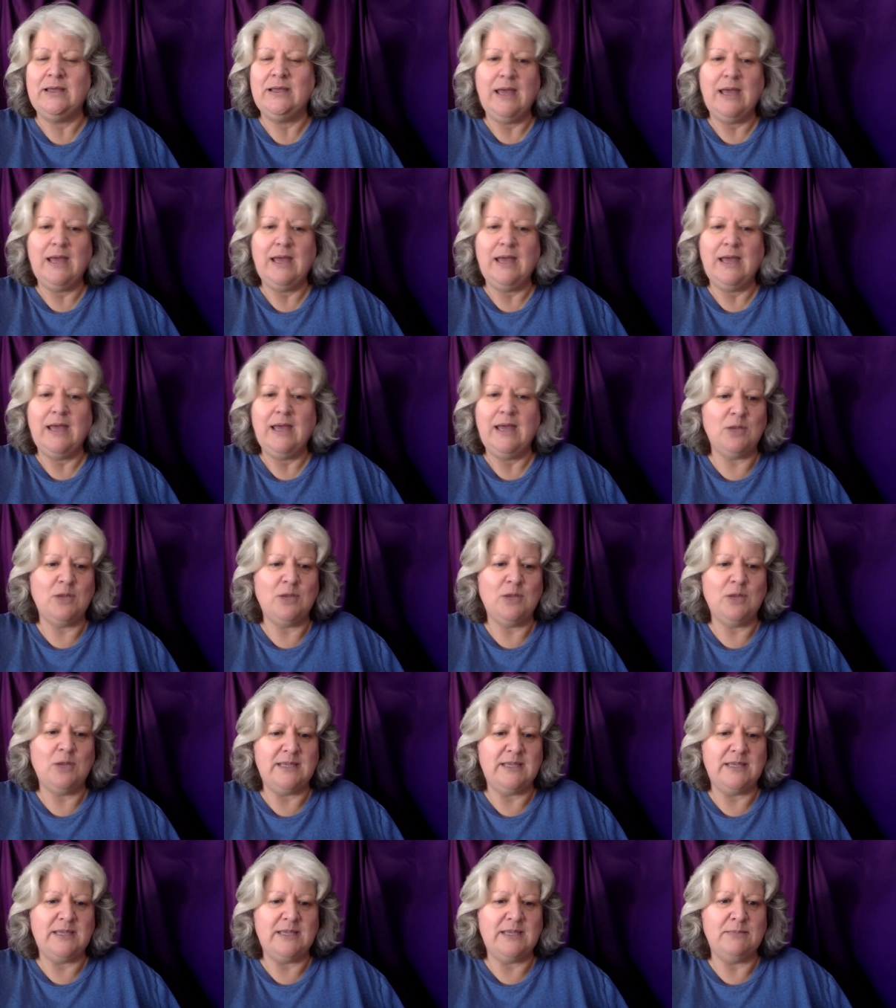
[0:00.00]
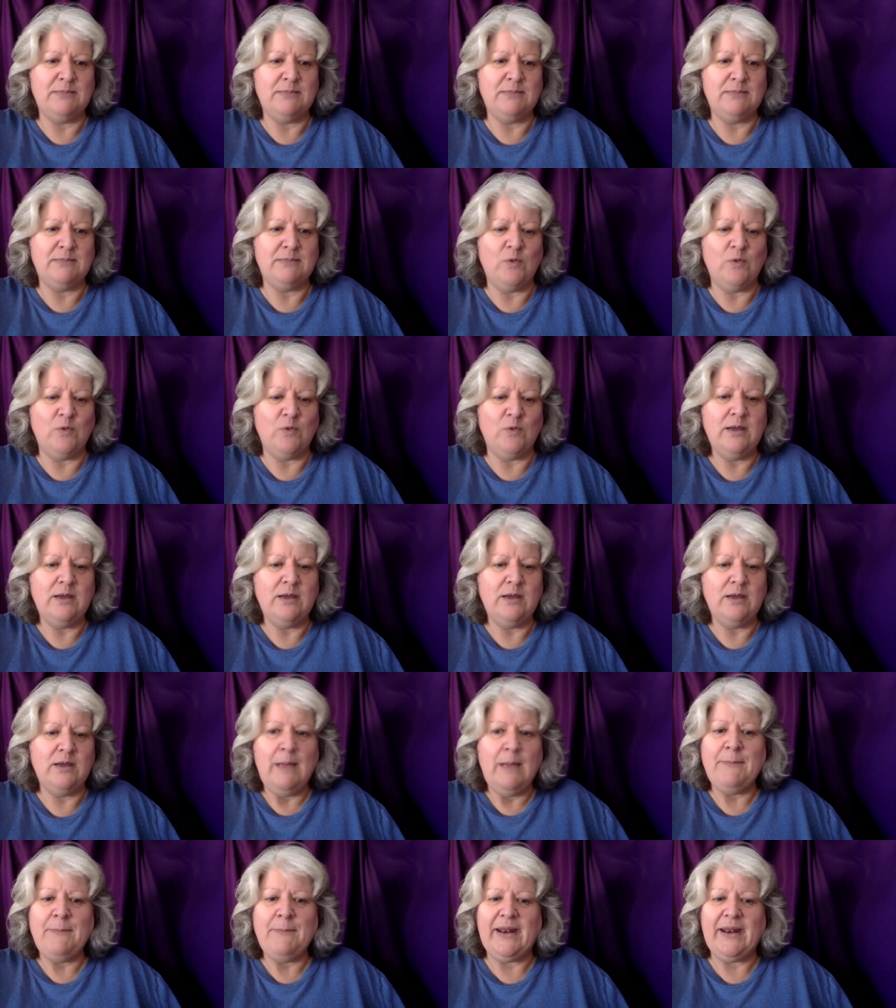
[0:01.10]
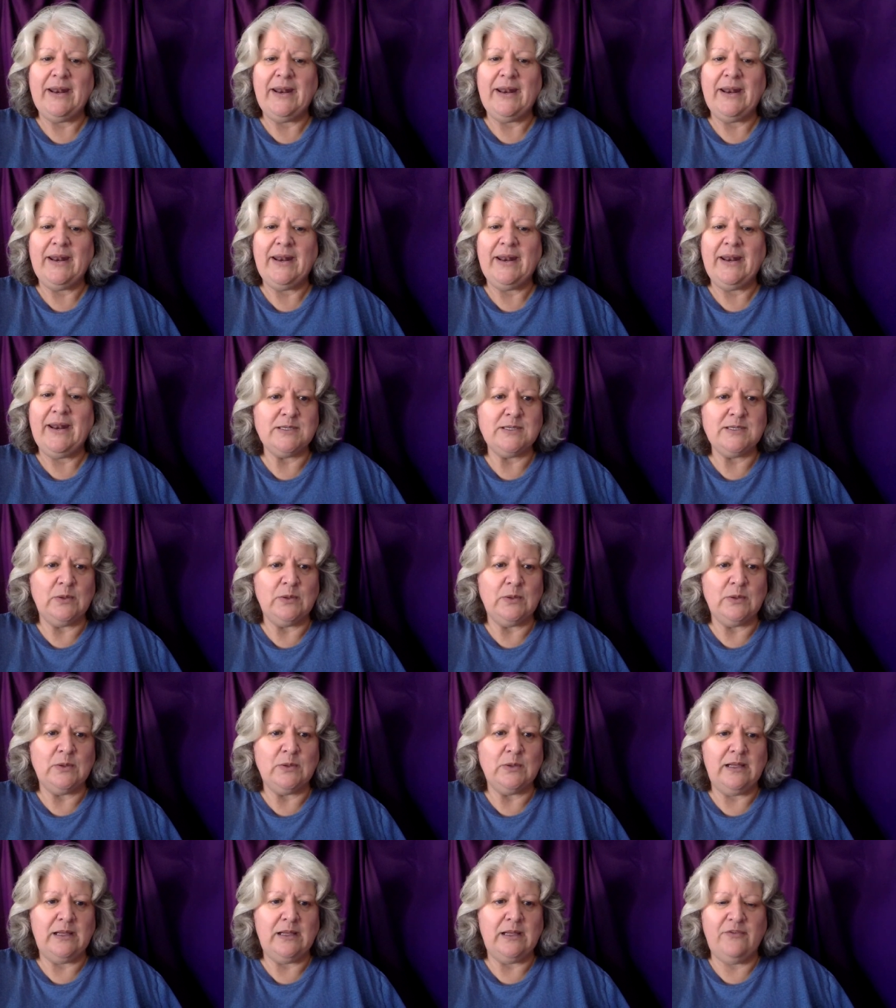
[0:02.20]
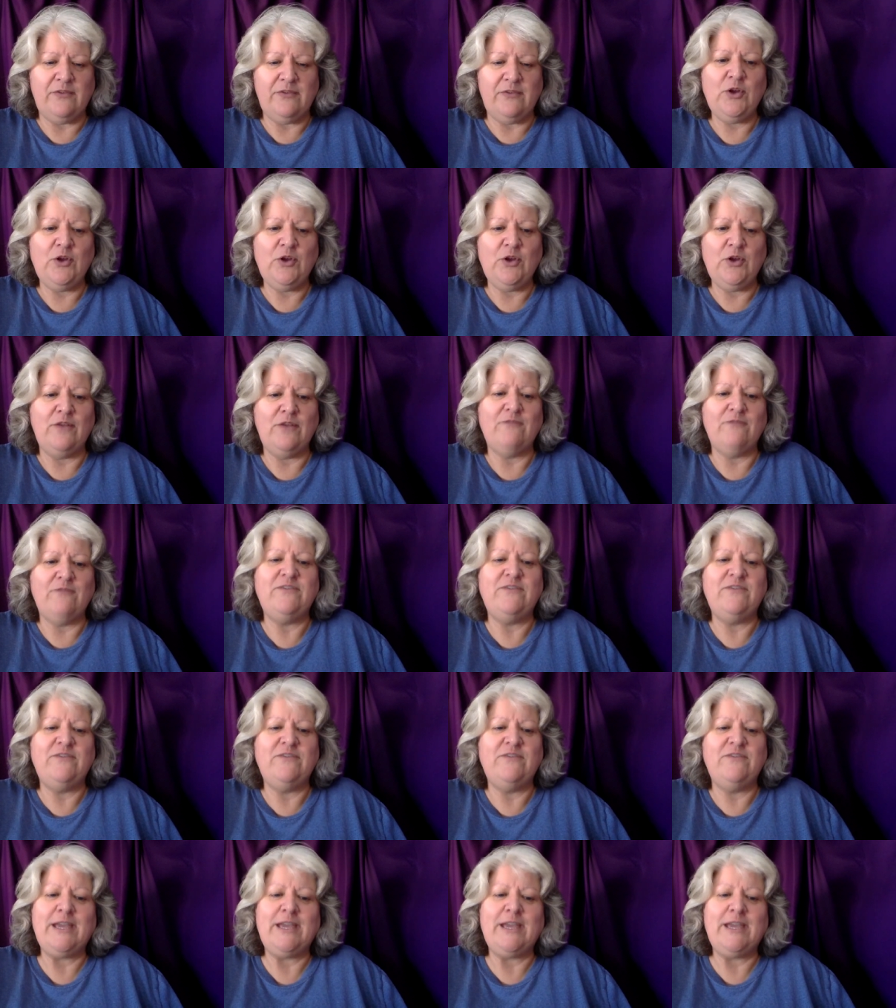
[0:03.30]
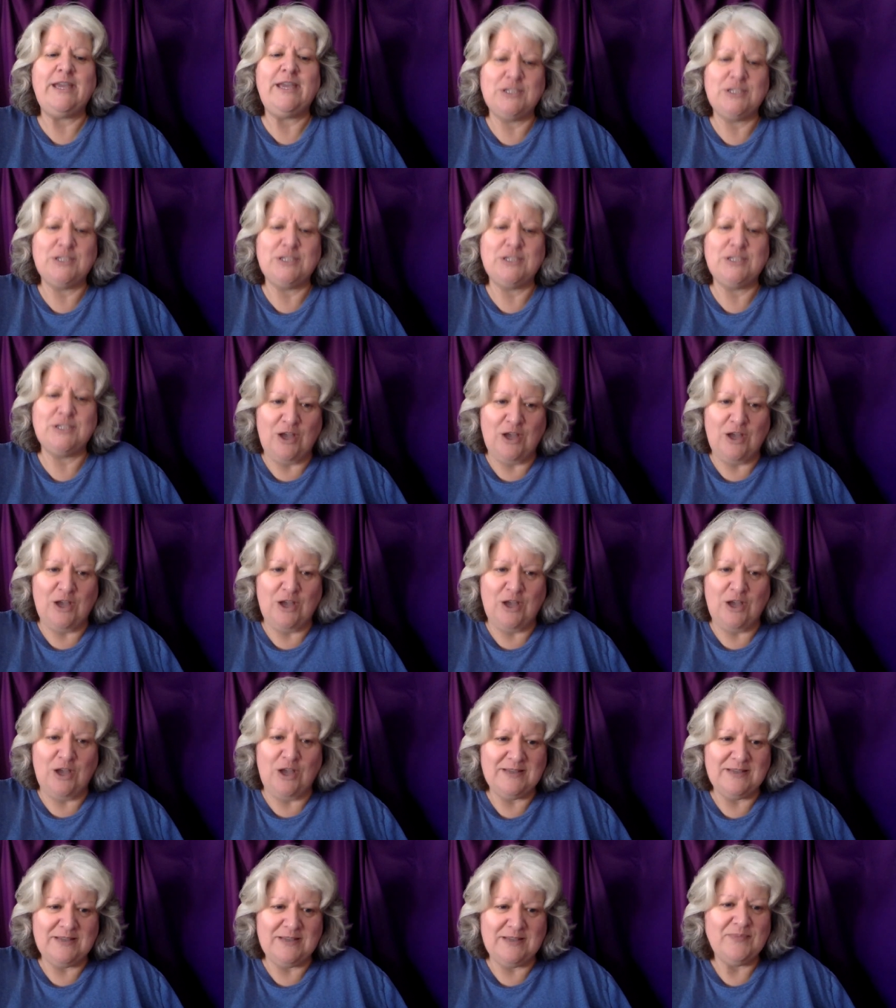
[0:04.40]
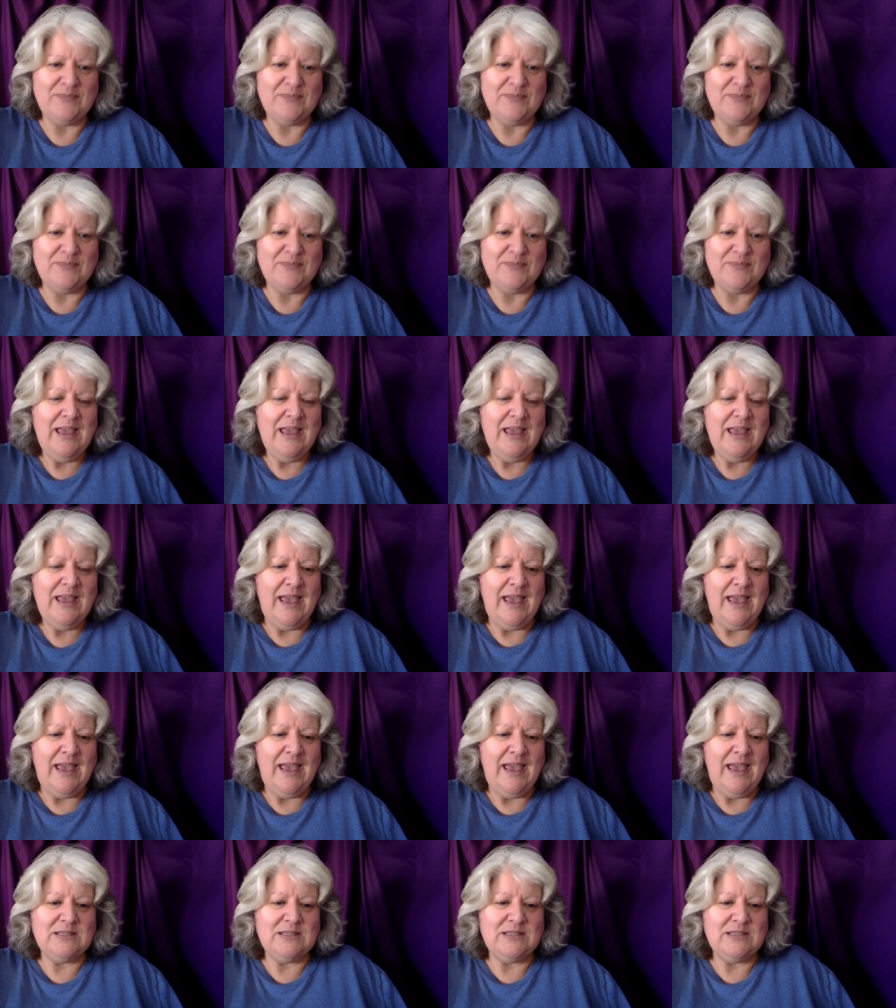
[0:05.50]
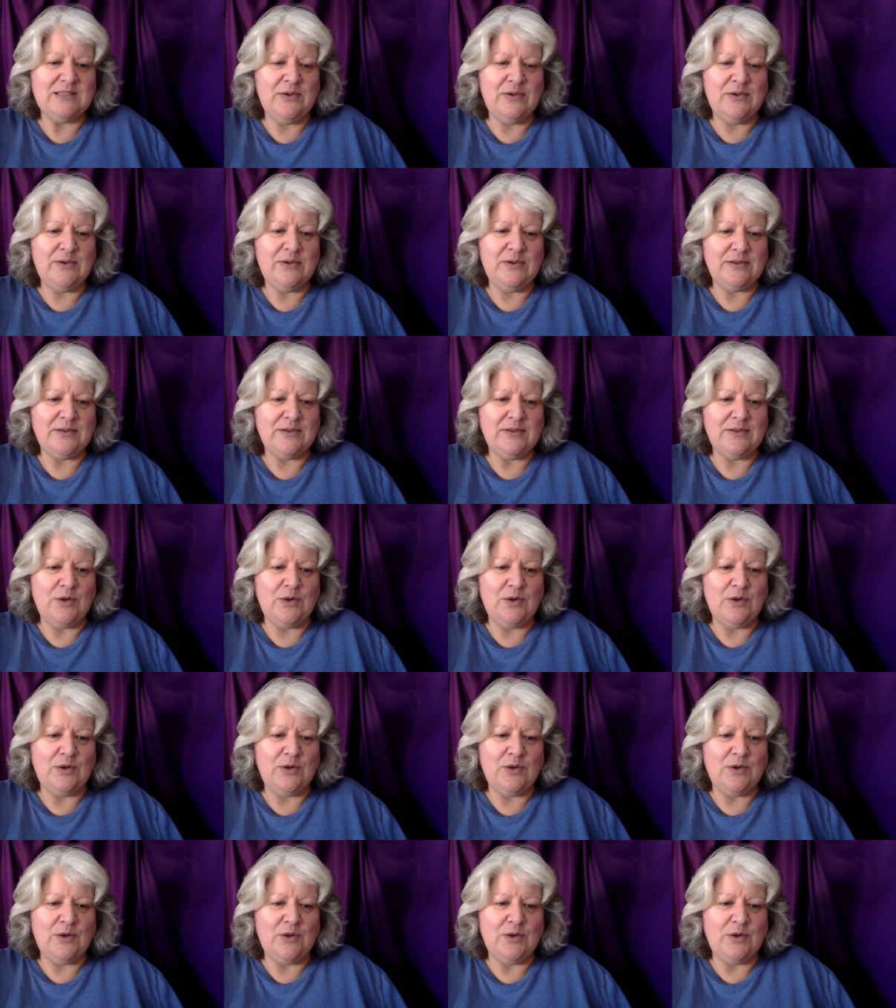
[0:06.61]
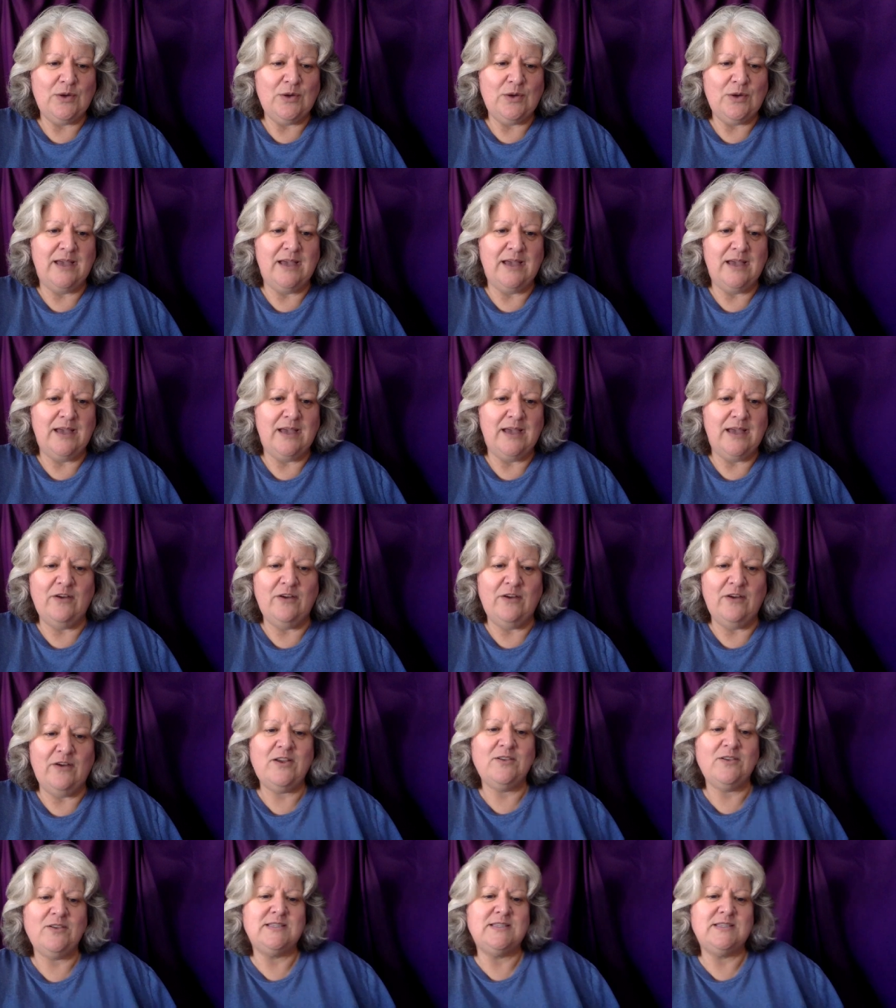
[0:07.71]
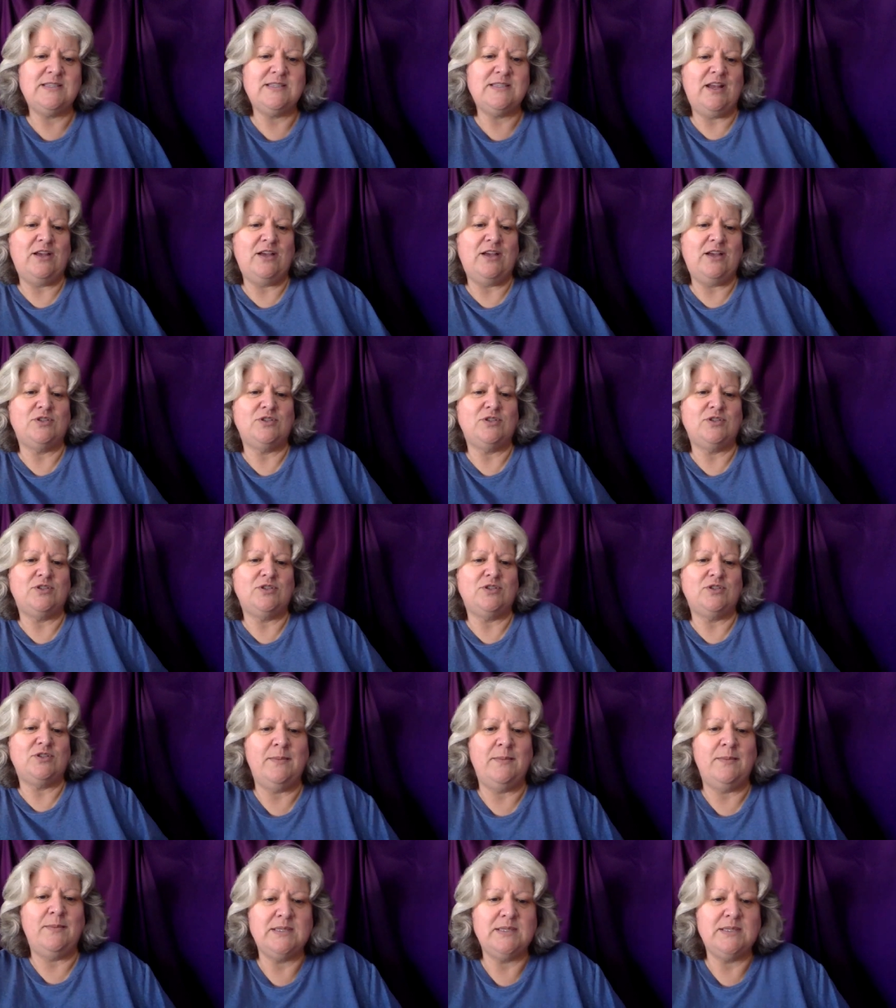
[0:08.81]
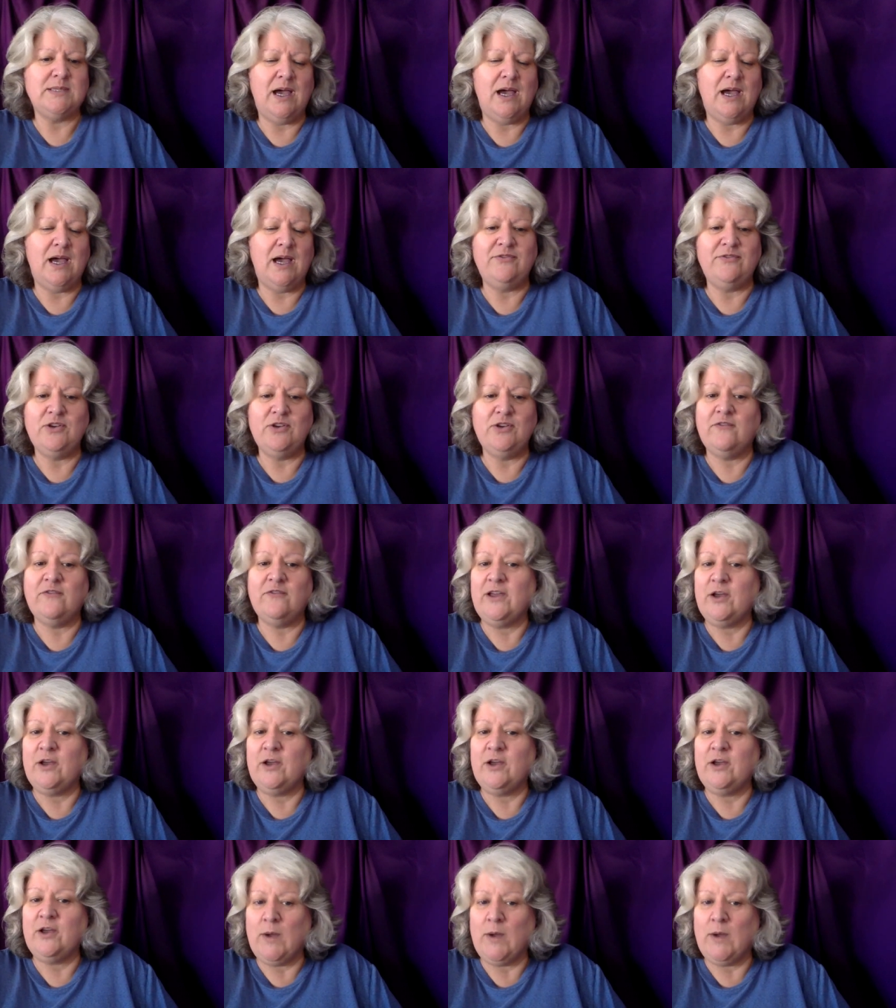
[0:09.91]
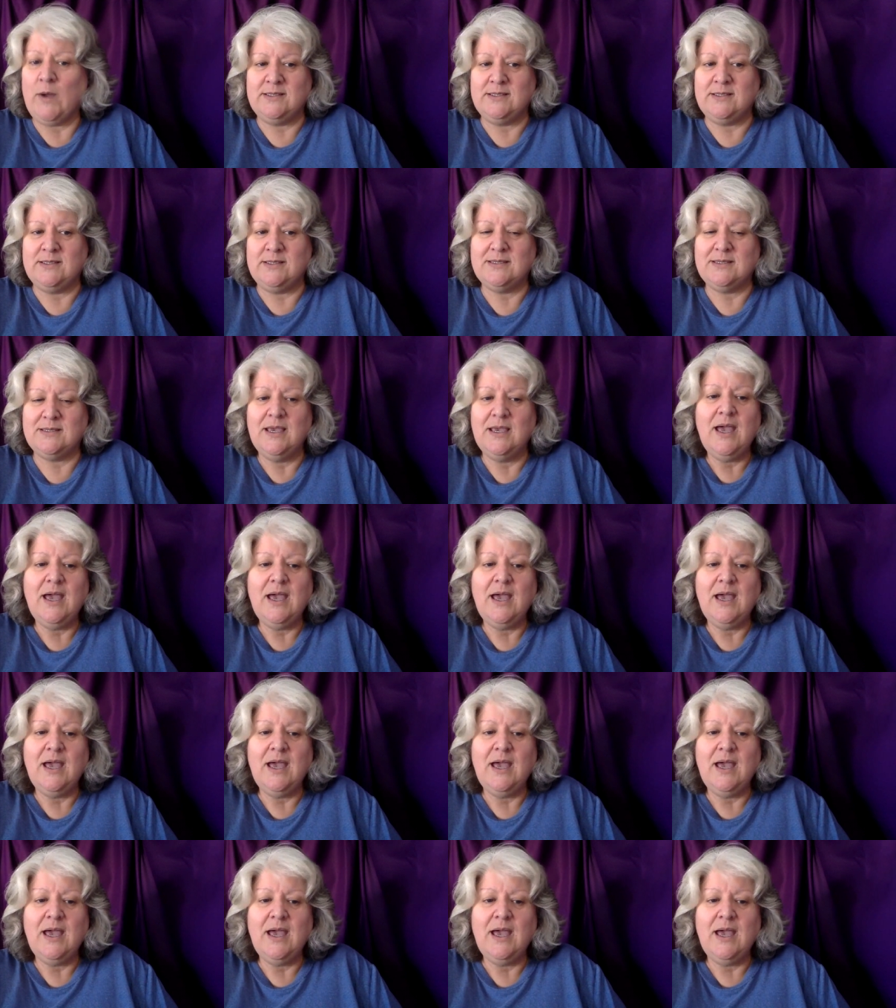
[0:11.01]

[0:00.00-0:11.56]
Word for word: Thomas Edison before, but I've heard variations of it. And so the quote here says, I have not failed 700 times. I have not failed once.